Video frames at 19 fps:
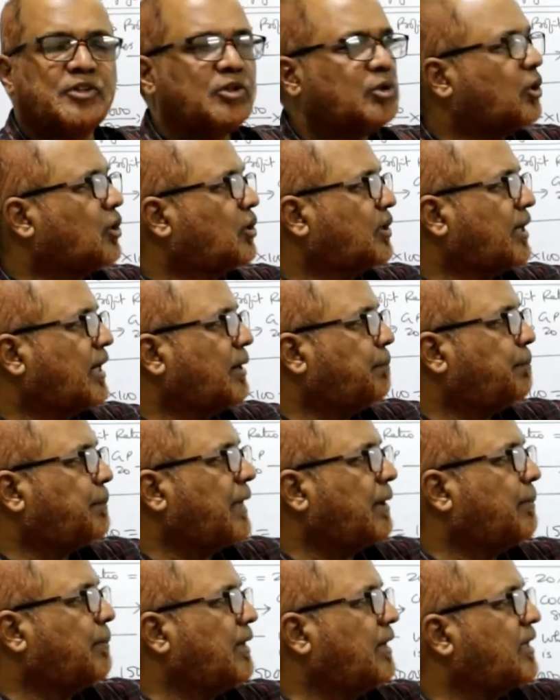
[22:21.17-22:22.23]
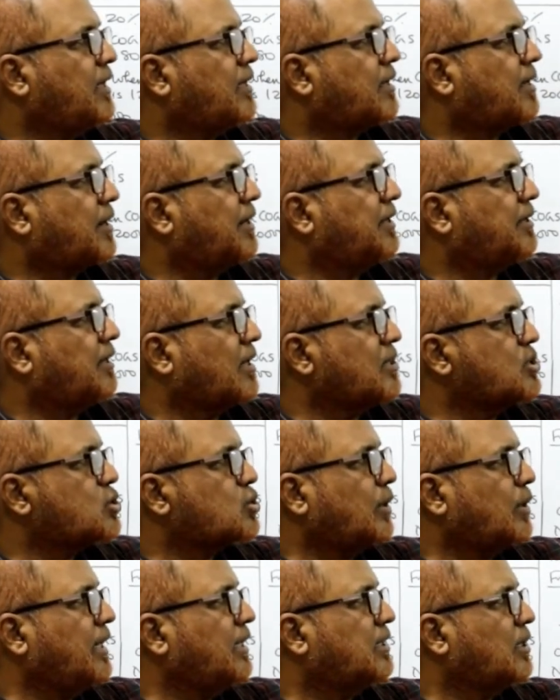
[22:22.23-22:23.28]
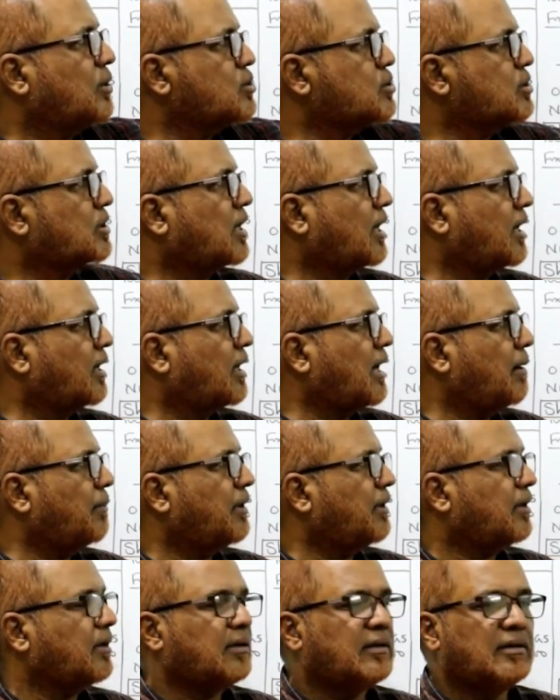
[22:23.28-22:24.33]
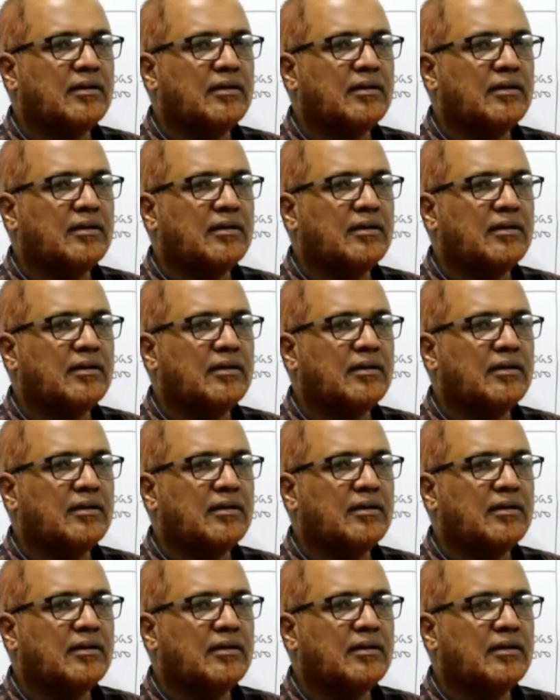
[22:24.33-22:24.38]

So trade payable creditors 20,000 current liability.